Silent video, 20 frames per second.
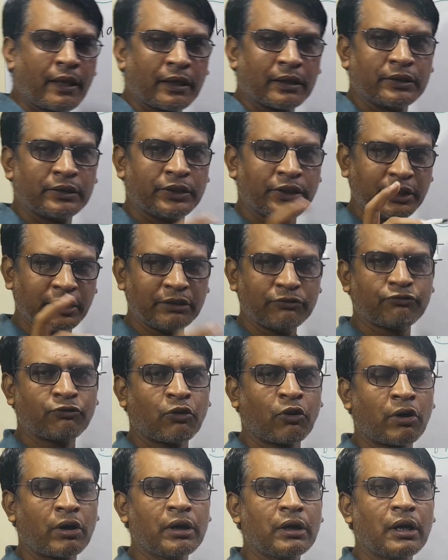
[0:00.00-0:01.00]

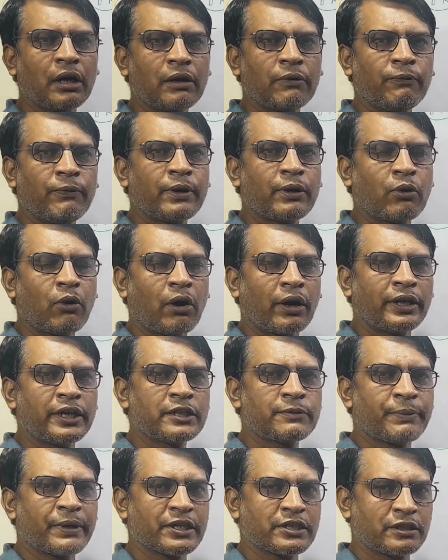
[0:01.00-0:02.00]
Therefore we call
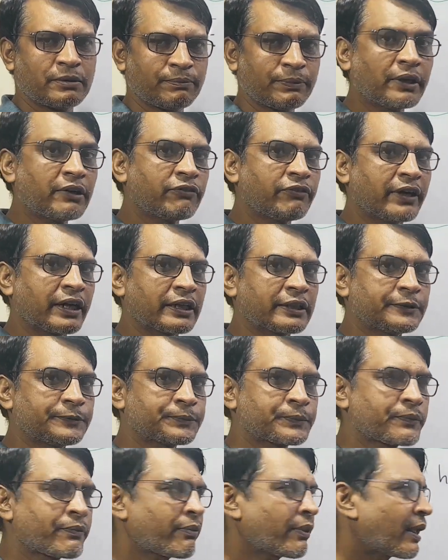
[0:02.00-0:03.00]
it present perfect,
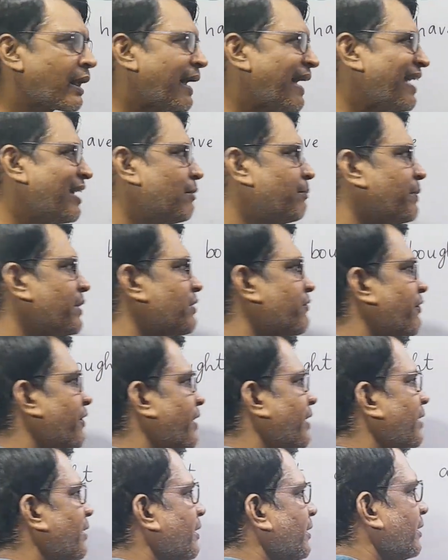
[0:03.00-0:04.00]
and
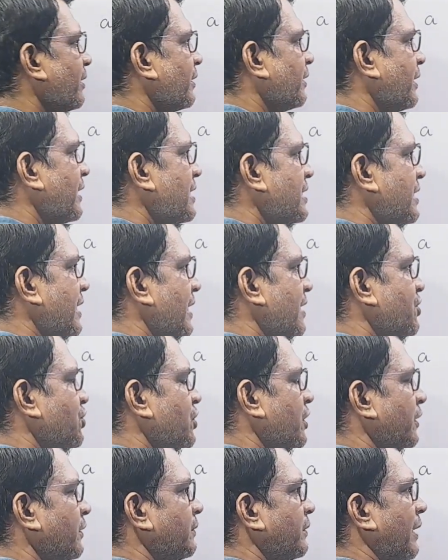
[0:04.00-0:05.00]
between this
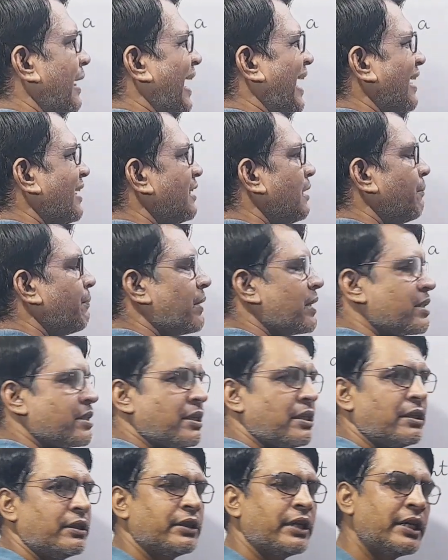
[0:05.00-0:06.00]
action and the
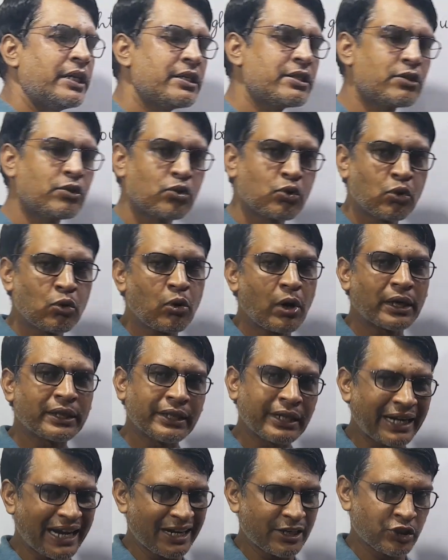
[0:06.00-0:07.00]
present there is no
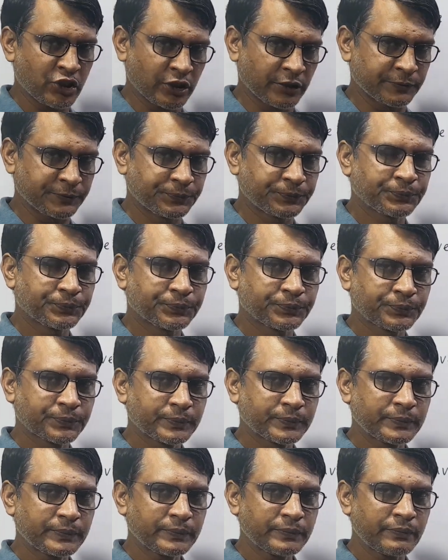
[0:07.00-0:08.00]
other action.
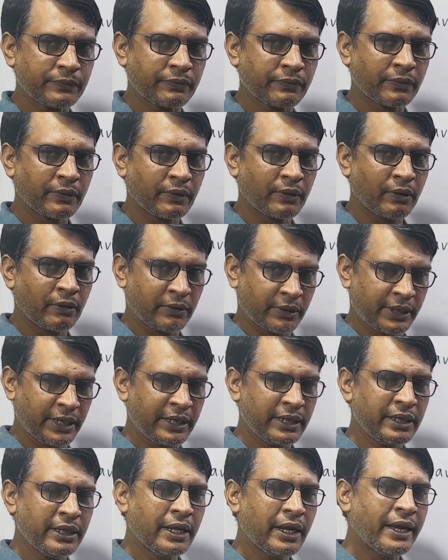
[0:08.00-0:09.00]

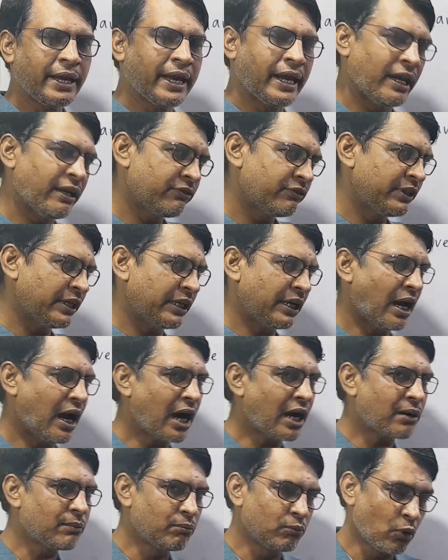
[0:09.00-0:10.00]
Okay, if there
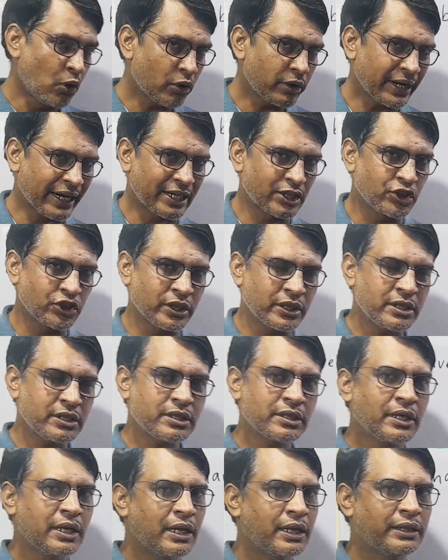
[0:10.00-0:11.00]
are more
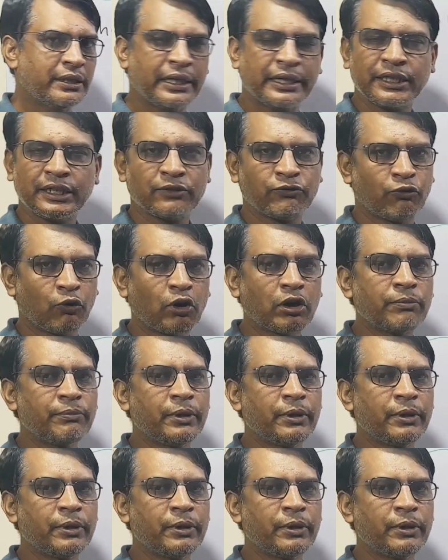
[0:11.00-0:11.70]
actions, then it won't